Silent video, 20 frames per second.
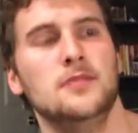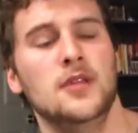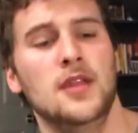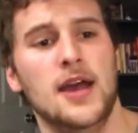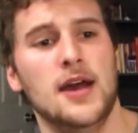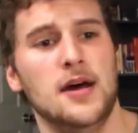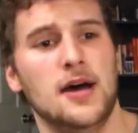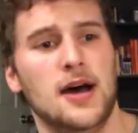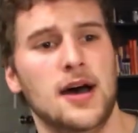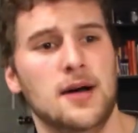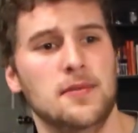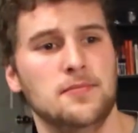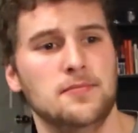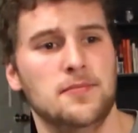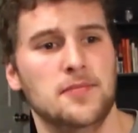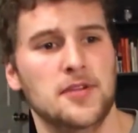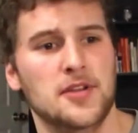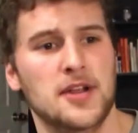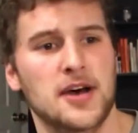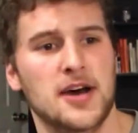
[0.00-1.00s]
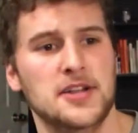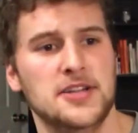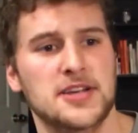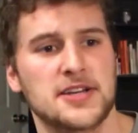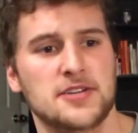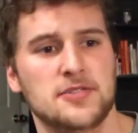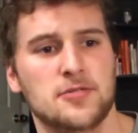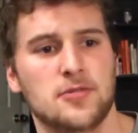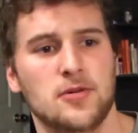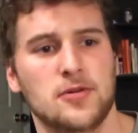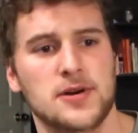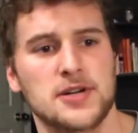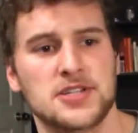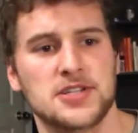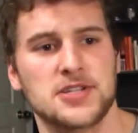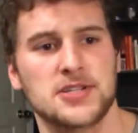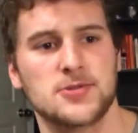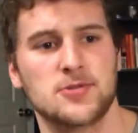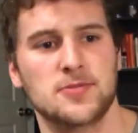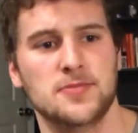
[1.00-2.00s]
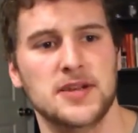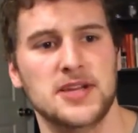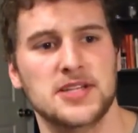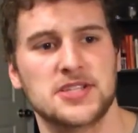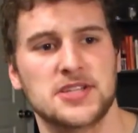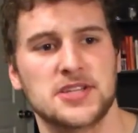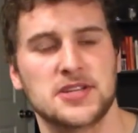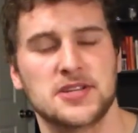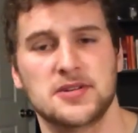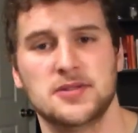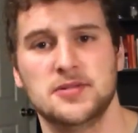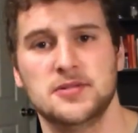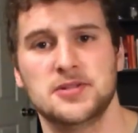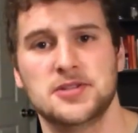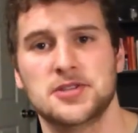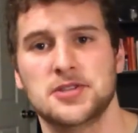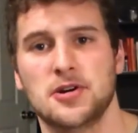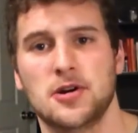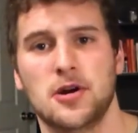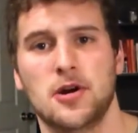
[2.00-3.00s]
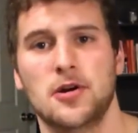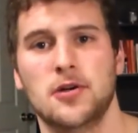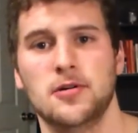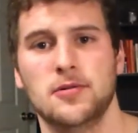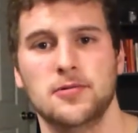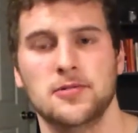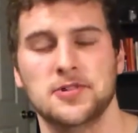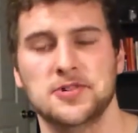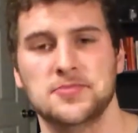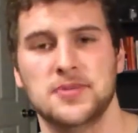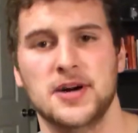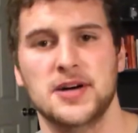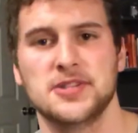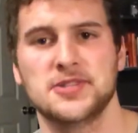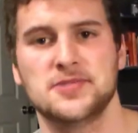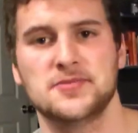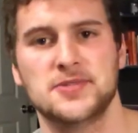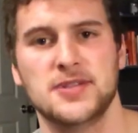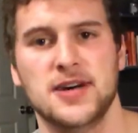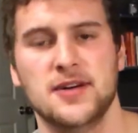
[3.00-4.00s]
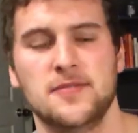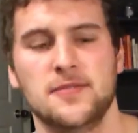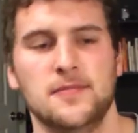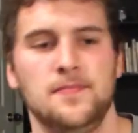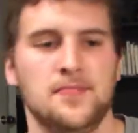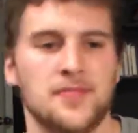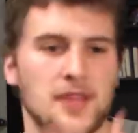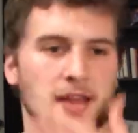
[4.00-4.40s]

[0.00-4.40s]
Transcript: yeah, um, the non-technical questions were basic star response stuff.